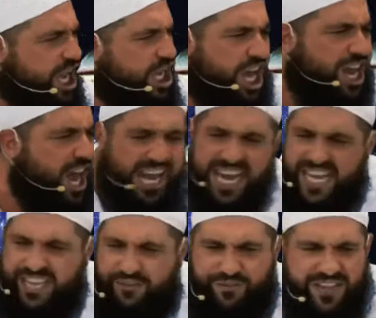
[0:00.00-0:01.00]
You're not
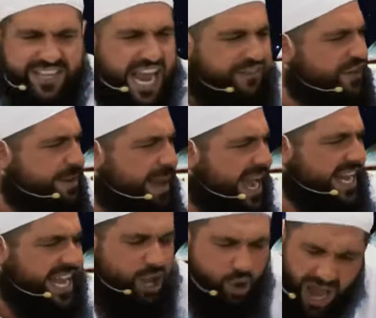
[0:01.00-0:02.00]
any different to every man
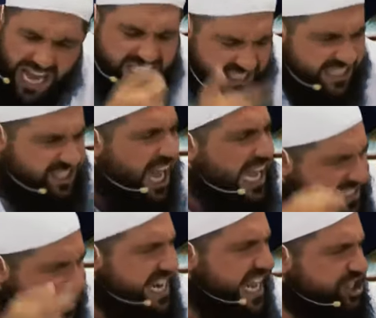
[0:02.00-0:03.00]
he who has
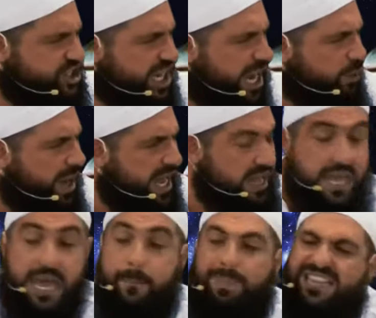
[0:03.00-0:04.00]
desires and has shahwa.